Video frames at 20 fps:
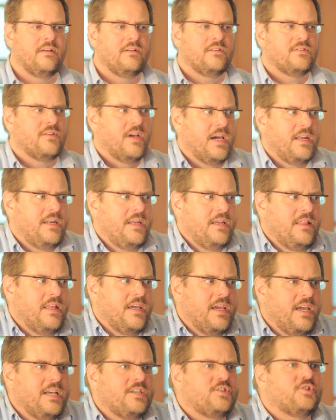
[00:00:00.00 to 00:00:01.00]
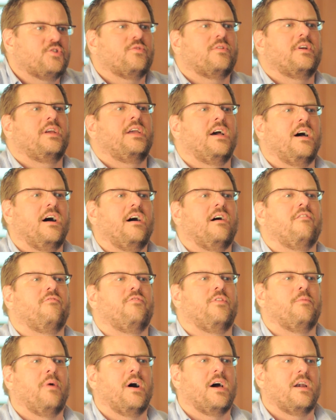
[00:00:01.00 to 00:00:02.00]
So how did the history of
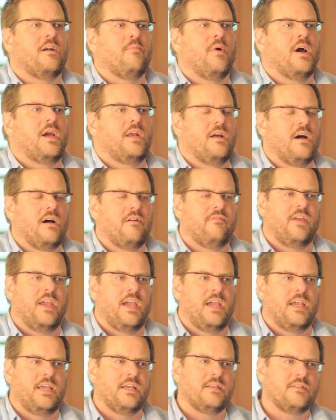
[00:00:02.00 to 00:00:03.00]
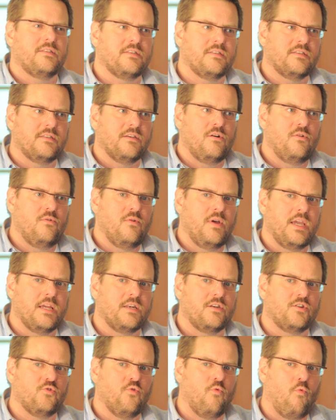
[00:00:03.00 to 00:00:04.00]
the Baader-Meinhof gang get so
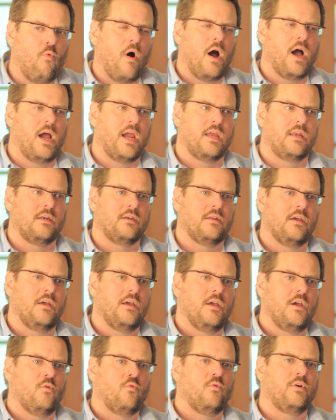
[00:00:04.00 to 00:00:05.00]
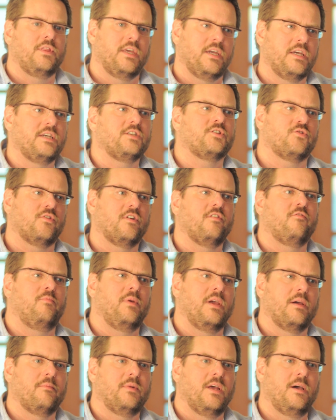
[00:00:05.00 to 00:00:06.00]
entwined with the history of
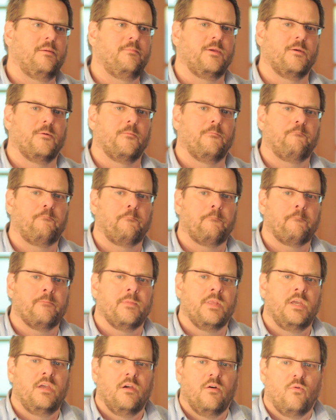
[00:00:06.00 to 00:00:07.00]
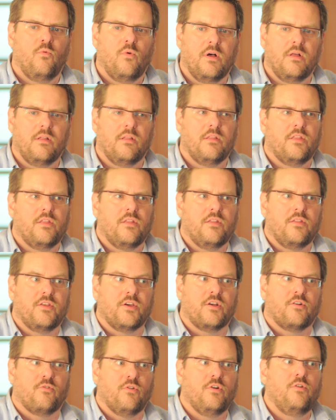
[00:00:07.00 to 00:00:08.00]
BMW? Well, the
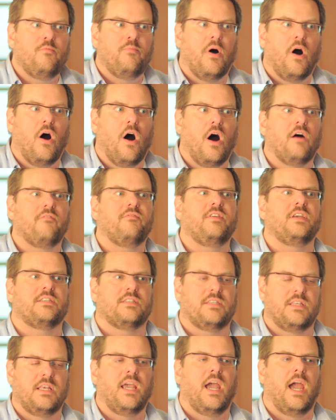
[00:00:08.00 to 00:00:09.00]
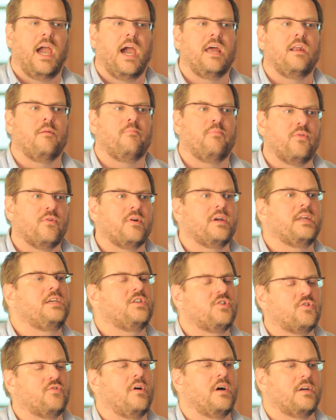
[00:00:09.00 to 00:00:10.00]
group obviously had a pretty
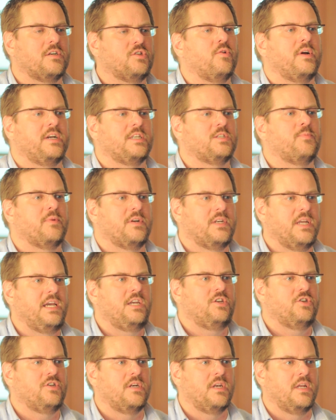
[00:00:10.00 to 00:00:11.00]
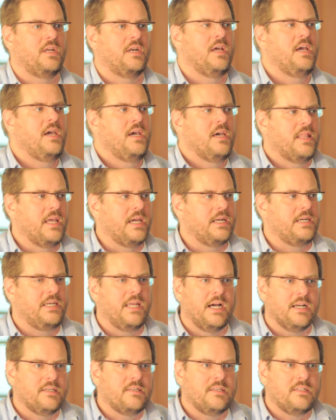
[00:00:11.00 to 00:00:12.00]
strong transportation need. They had
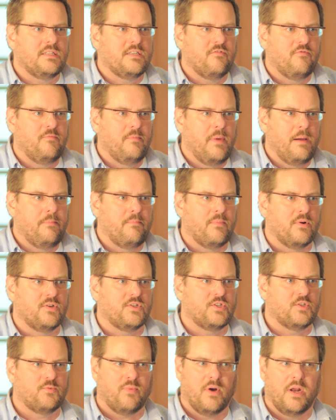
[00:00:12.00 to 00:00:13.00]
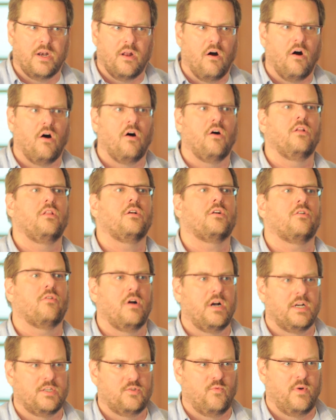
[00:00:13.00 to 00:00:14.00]
dozens of members spread all
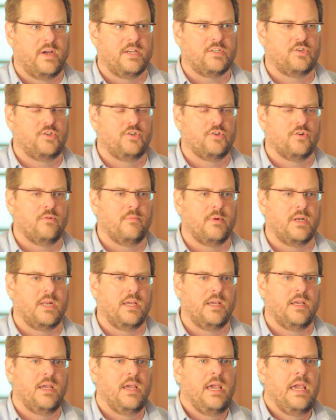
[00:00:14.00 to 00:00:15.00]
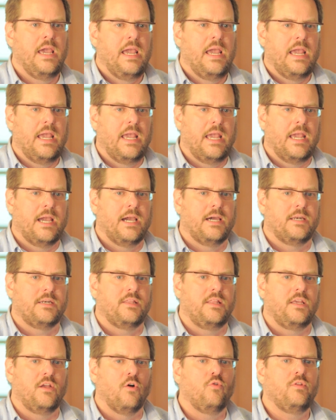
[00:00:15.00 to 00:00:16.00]
across West Germany, and
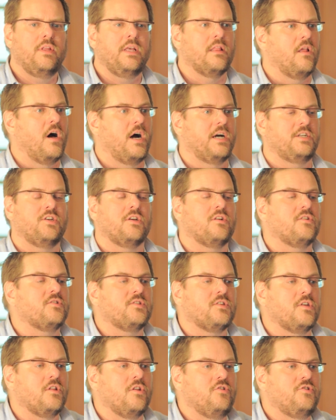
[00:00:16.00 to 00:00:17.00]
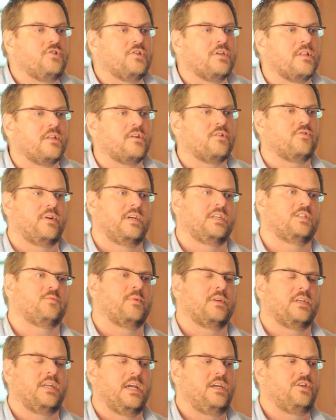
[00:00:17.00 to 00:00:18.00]
the only logical solution to their
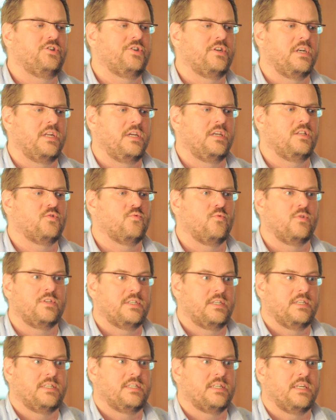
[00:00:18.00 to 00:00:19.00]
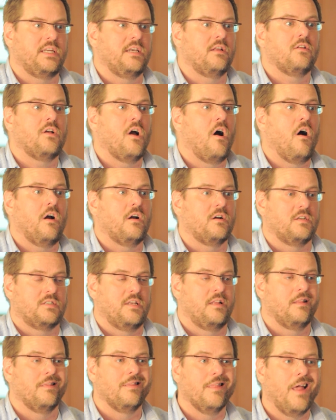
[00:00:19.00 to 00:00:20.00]
transportation needs was to steal
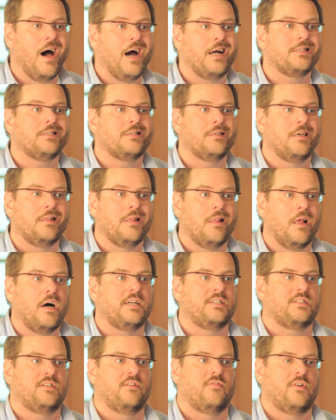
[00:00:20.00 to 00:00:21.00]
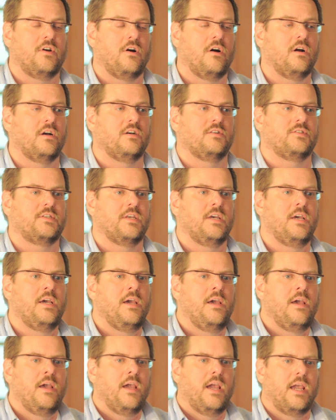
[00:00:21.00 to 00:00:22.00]
cars, lots and lots of cars.
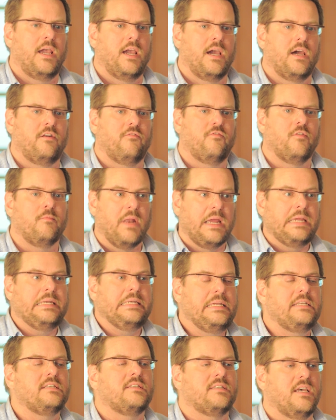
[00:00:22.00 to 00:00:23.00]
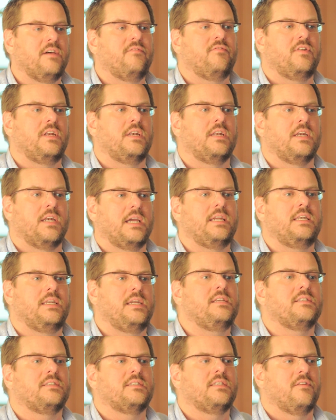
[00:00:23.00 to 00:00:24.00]
And from 1970 to
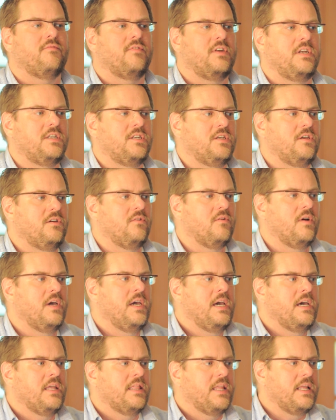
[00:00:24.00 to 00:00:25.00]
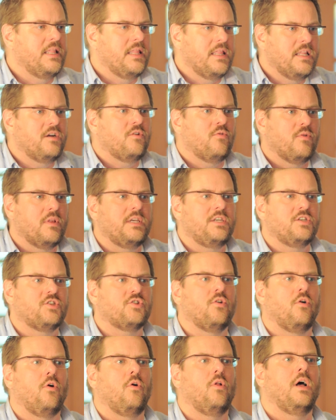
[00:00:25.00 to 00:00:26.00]
1972, they literally
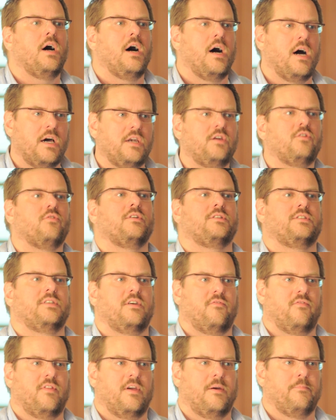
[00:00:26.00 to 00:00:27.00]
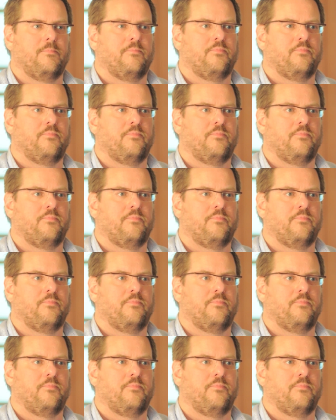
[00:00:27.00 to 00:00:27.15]
stole hundreds of them.